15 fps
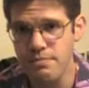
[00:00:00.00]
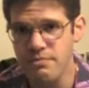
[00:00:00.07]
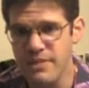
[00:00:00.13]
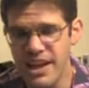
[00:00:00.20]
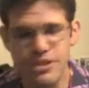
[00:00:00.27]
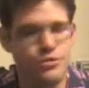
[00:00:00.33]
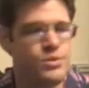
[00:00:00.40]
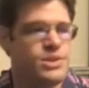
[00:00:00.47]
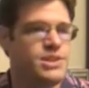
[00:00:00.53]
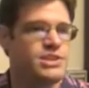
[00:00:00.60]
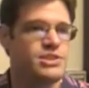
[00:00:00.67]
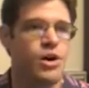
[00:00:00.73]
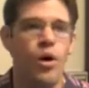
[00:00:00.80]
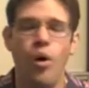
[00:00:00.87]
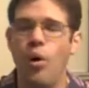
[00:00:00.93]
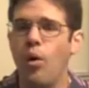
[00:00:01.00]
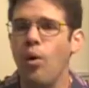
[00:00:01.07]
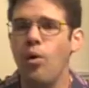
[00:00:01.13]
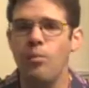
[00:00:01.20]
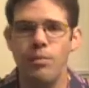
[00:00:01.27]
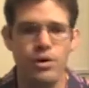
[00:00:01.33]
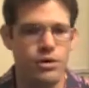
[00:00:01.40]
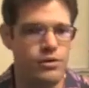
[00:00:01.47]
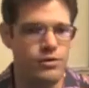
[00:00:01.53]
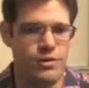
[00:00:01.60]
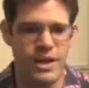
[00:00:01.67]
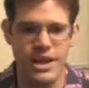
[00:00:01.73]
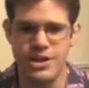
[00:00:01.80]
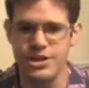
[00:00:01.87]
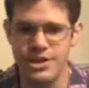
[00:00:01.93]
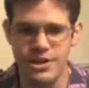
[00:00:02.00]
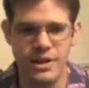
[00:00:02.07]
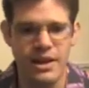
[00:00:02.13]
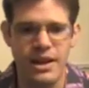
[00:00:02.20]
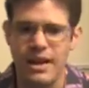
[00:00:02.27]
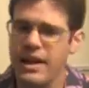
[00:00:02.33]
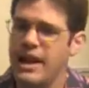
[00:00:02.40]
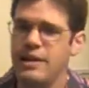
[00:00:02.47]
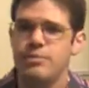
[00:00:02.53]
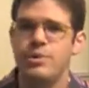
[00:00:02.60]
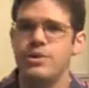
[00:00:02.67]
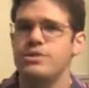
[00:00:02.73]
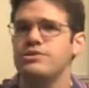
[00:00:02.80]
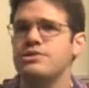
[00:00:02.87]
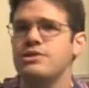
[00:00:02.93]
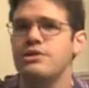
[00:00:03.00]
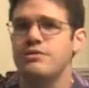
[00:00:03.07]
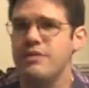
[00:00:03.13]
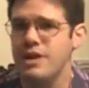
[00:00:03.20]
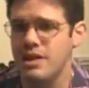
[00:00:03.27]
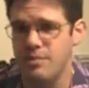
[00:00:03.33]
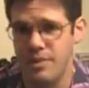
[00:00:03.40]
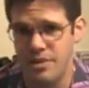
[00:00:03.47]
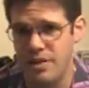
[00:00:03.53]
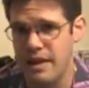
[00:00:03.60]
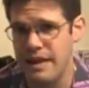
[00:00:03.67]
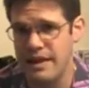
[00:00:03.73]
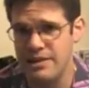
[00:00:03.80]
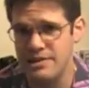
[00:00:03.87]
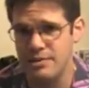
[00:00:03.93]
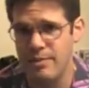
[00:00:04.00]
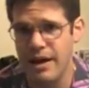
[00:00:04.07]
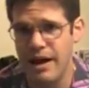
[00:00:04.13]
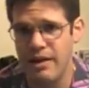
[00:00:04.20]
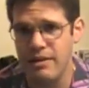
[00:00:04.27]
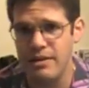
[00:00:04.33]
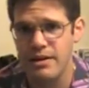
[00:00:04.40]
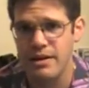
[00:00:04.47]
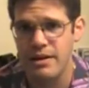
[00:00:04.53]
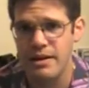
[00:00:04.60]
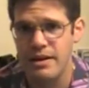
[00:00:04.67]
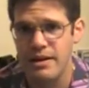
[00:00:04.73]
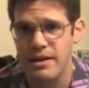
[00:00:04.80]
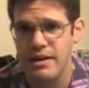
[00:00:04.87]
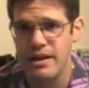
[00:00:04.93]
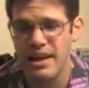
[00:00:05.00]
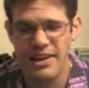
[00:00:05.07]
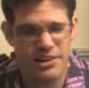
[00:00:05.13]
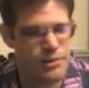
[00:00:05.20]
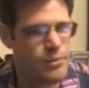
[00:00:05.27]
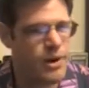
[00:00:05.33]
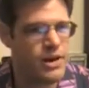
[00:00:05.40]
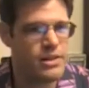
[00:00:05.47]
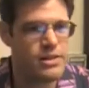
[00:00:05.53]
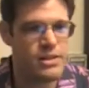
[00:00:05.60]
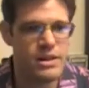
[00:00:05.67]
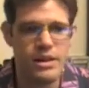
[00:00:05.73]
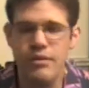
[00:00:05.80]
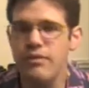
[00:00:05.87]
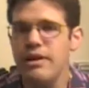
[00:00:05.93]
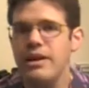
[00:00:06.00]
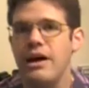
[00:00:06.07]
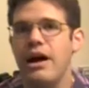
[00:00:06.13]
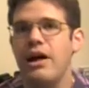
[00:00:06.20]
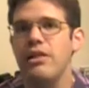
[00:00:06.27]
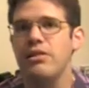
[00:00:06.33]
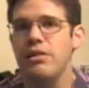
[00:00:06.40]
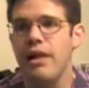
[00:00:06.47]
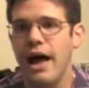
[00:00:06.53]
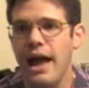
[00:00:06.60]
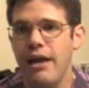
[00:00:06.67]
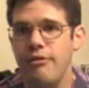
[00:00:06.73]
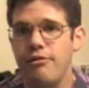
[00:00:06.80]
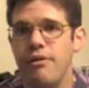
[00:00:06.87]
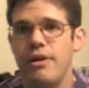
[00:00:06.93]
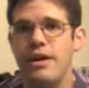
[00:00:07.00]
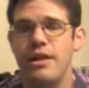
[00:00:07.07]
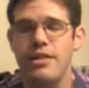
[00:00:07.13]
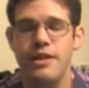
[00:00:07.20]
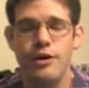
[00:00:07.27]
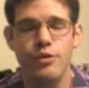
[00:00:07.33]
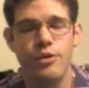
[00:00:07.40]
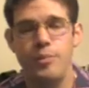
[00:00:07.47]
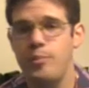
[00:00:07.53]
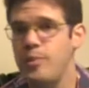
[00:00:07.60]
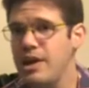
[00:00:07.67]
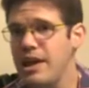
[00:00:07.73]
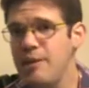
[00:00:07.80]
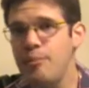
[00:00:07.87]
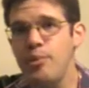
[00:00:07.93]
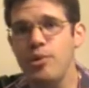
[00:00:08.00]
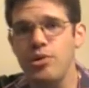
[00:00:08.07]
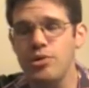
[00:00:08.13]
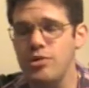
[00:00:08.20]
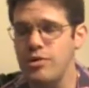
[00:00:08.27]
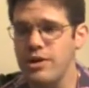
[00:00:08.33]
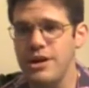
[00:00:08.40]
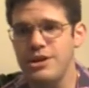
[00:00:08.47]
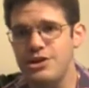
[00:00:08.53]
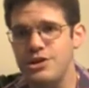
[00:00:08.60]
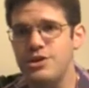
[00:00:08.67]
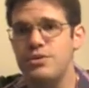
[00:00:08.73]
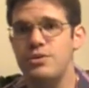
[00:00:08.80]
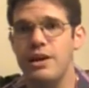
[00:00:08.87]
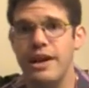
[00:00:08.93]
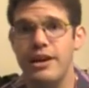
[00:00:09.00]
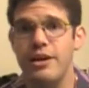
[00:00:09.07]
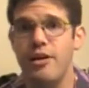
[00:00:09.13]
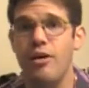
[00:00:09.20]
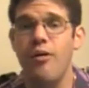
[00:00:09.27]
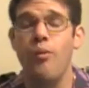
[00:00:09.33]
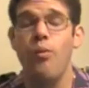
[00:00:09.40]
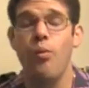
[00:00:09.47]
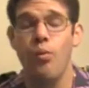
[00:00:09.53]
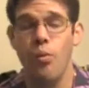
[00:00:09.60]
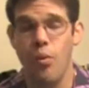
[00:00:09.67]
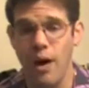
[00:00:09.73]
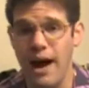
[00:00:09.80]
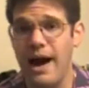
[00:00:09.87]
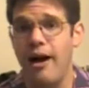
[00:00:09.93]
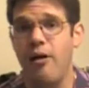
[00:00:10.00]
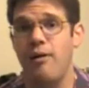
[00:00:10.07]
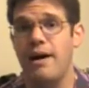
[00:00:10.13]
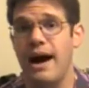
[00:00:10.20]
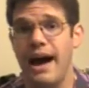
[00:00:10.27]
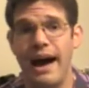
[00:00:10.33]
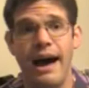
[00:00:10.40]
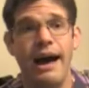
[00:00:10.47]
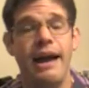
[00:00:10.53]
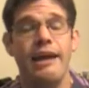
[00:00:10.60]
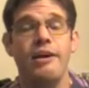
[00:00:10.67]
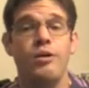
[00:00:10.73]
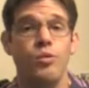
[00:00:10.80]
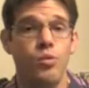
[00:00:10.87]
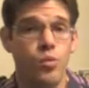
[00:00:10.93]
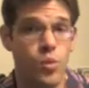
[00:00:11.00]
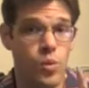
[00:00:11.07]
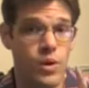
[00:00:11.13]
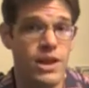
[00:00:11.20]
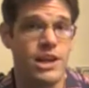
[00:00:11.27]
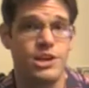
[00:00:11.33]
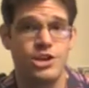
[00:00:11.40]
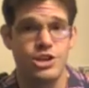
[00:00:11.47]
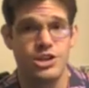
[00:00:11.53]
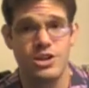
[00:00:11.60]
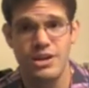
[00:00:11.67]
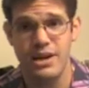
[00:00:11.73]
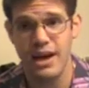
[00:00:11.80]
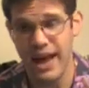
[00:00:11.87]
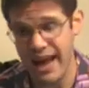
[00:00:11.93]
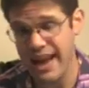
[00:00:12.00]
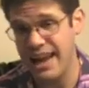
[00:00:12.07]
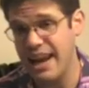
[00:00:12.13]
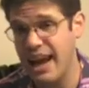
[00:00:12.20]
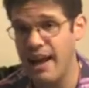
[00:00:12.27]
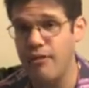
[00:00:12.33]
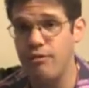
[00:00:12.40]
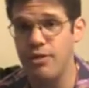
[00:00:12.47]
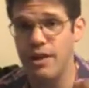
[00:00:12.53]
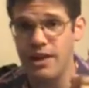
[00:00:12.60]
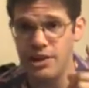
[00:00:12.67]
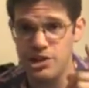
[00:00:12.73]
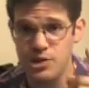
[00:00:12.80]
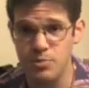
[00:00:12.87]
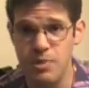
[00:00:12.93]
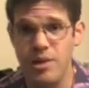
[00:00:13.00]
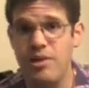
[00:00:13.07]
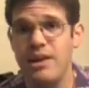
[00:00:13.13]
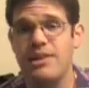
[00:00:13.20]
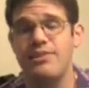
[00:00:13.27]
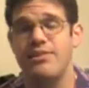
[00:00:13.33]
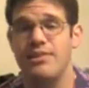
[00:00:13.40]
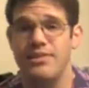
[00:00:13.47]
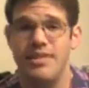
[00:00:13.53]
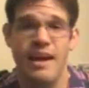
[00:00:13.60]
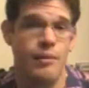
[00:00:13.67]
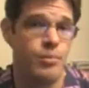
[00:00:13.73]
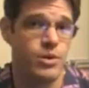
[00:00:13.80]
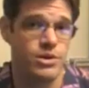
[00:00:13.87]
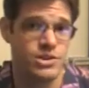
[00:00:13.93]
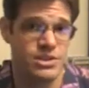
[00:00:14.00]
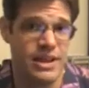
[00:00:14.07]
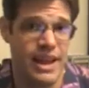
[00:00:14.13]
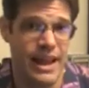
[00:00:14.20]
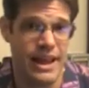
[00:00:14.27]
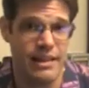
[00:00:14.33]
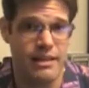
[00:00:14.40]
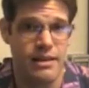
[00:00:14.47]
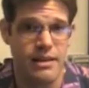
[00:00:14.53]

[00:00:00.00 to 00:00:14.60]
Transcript: That's what this whole motivation and personal development thing is about. It's about living a life that when people look at you, they go, wow, I wish I could have the experiences that person had.